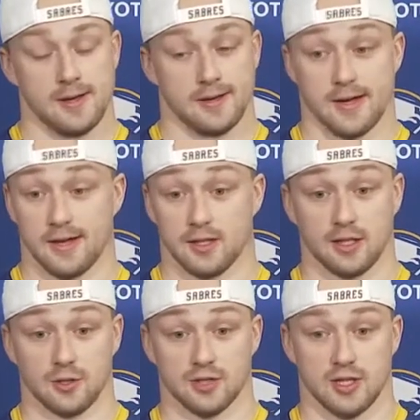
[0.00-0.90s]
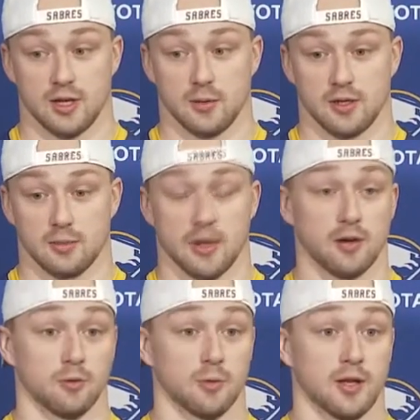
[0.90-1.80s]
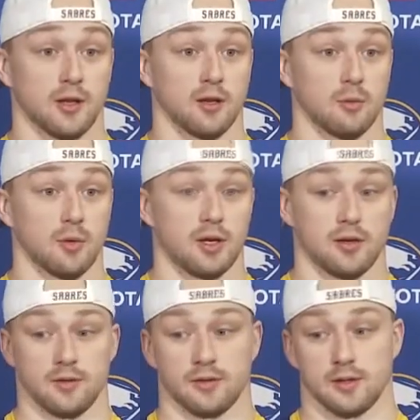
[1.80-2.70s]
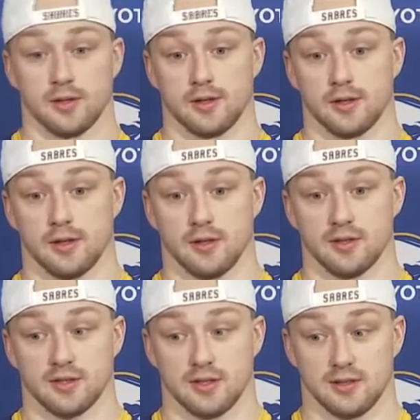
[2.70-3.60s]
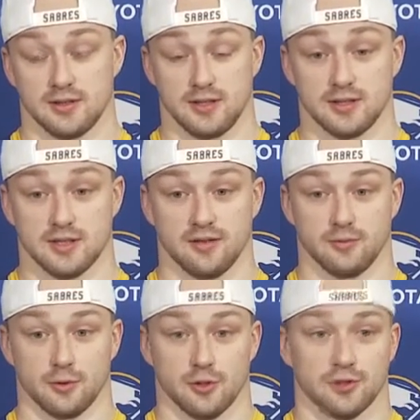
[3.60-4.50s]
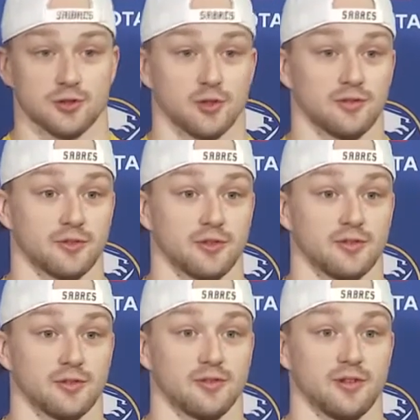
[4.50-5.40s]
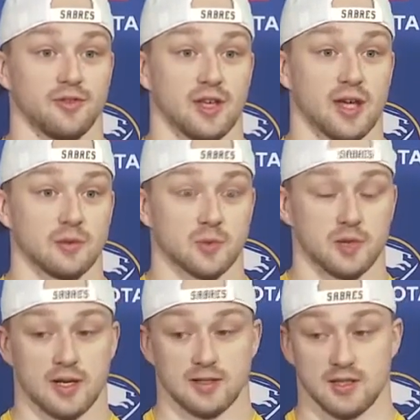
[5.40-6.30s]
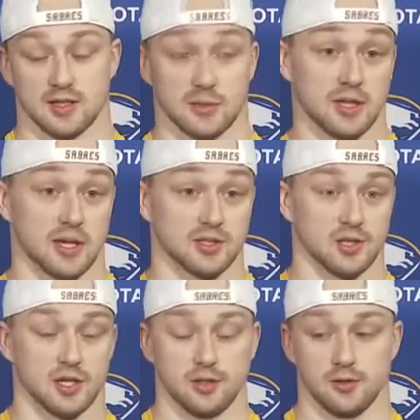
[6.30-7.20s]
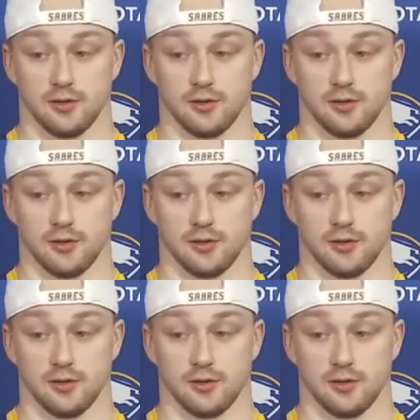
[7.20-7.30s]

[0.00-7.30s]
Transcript: yeah, like you said, I've been in my own head a little bit, and uh, obviously it's it's tough when you're not scoring for, for 50 games when that's the expectation on you.